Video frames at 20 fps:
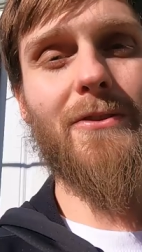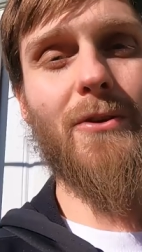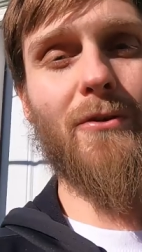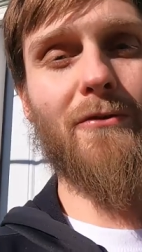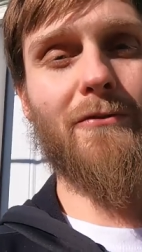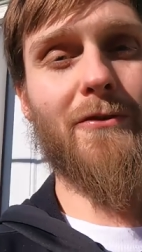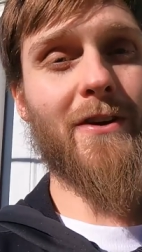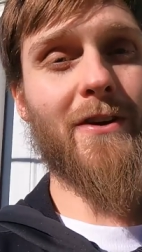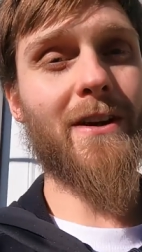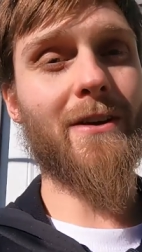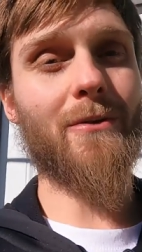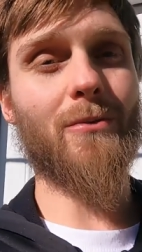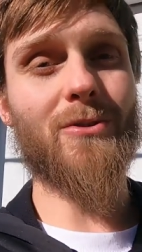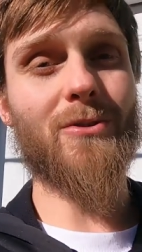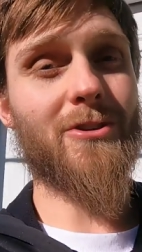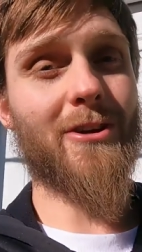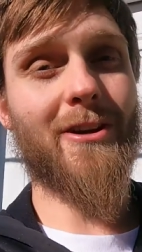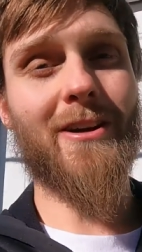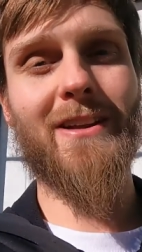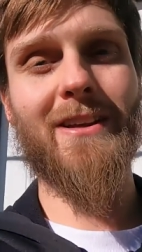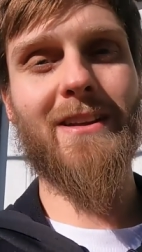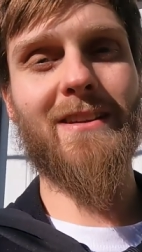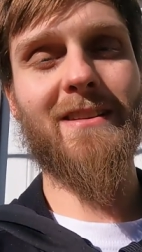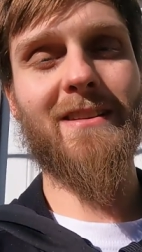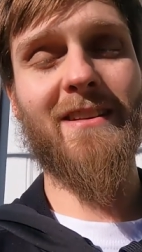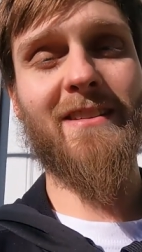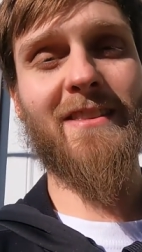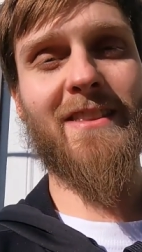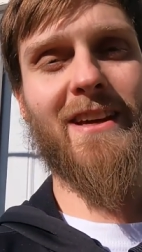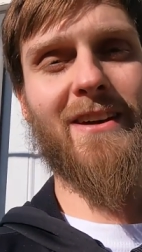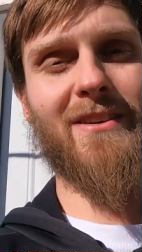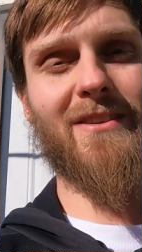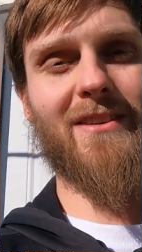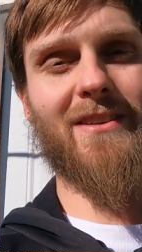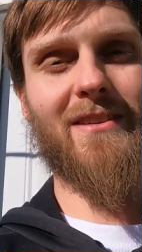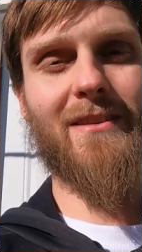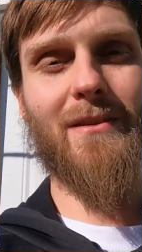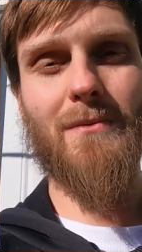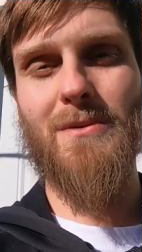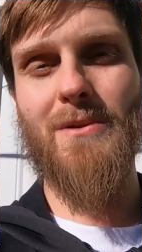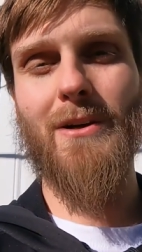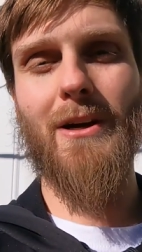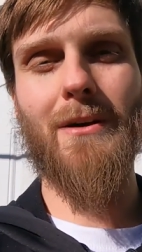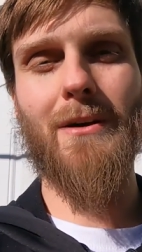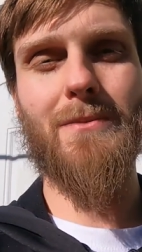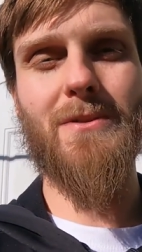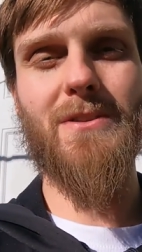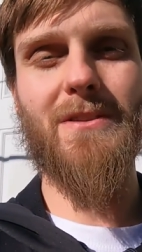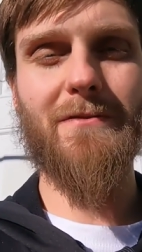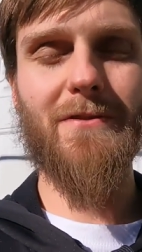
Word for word: Don't forget, we're trying to hit 10,000 subscribers.